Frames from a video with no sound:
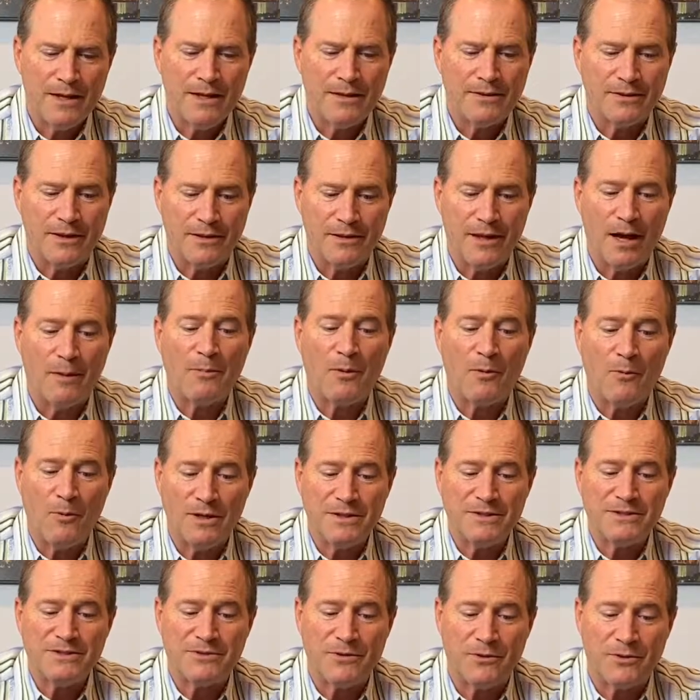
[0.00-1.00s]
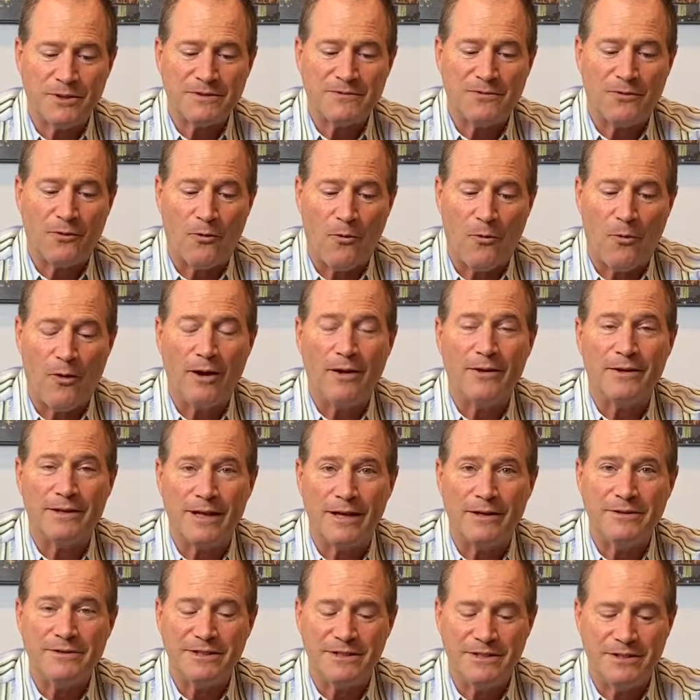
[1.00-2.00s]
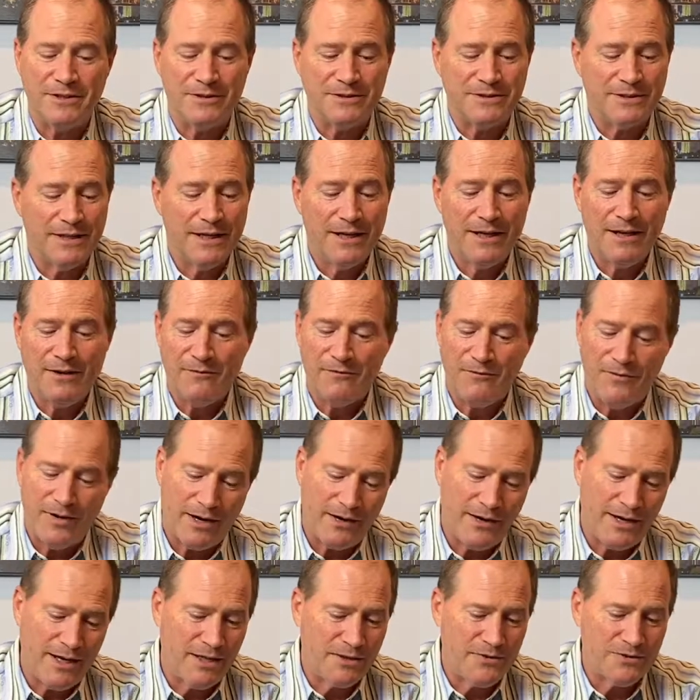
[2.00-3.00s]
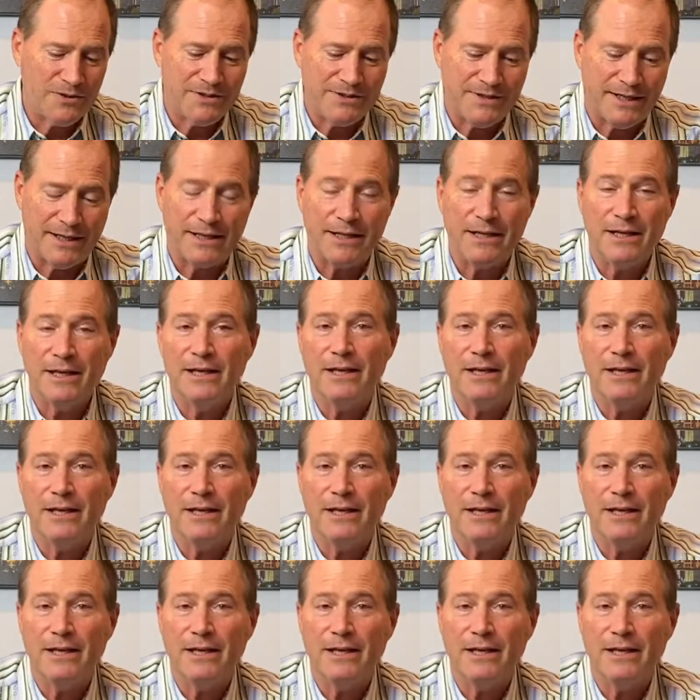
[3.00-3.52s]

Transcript: the number one source for oil and energy news. Very interesting.